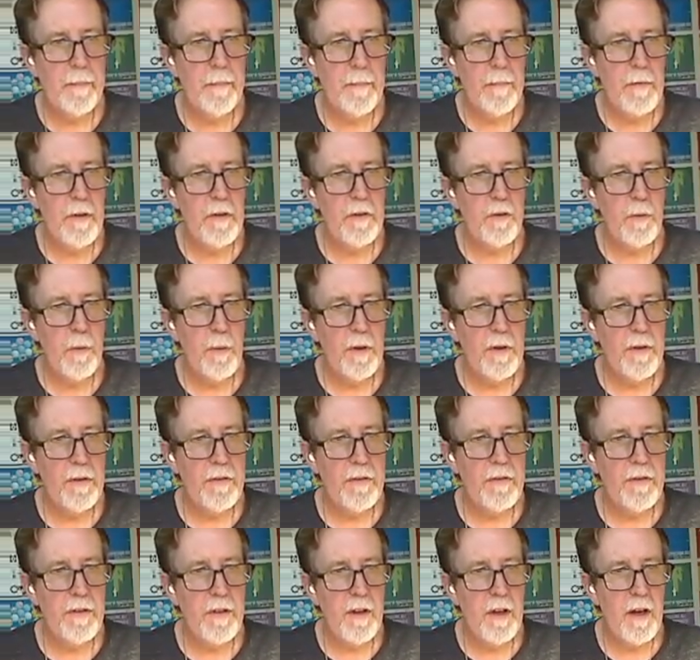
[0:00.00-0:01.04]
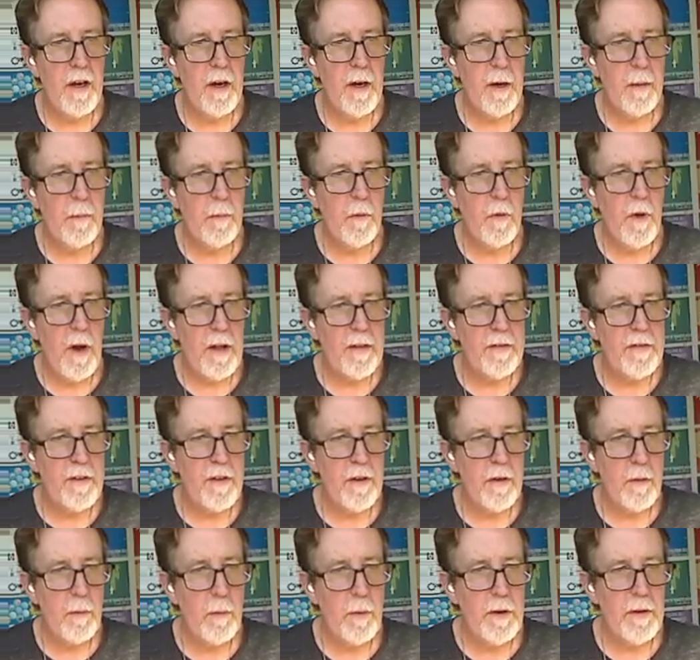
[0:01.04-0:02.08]
this was
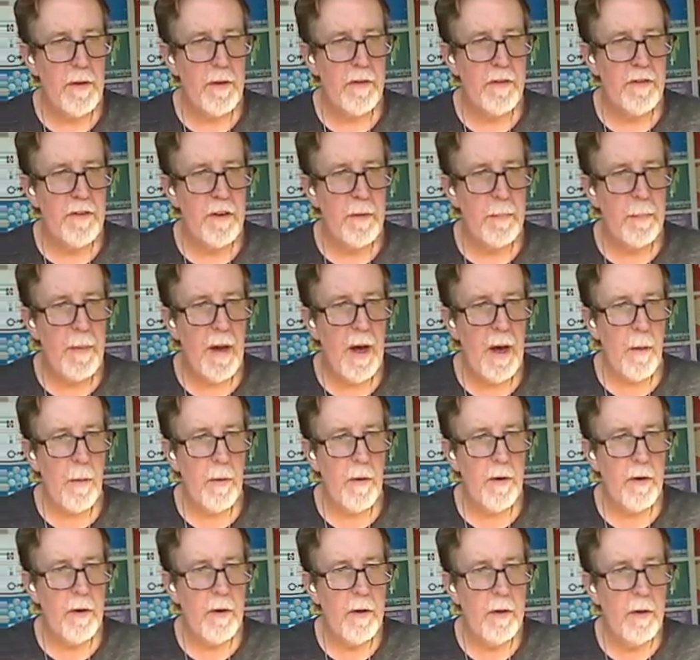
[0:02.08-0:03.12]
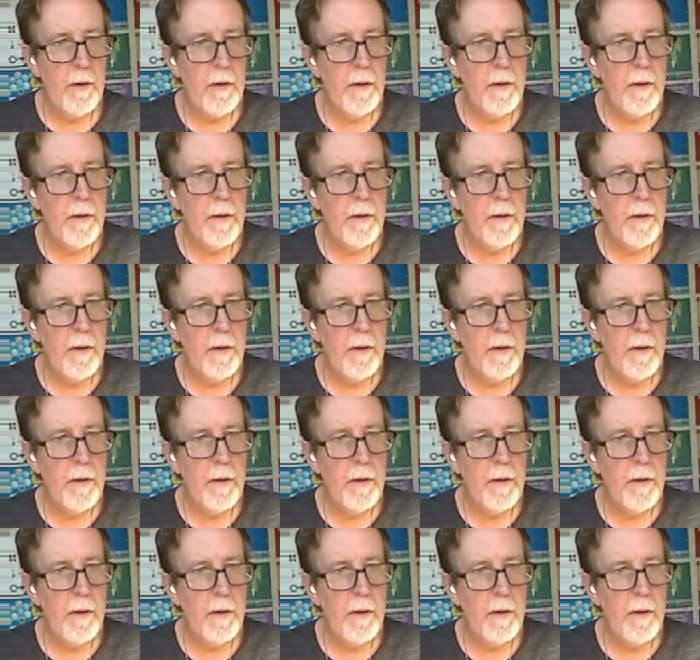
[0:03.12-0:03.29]
resin with dip powder.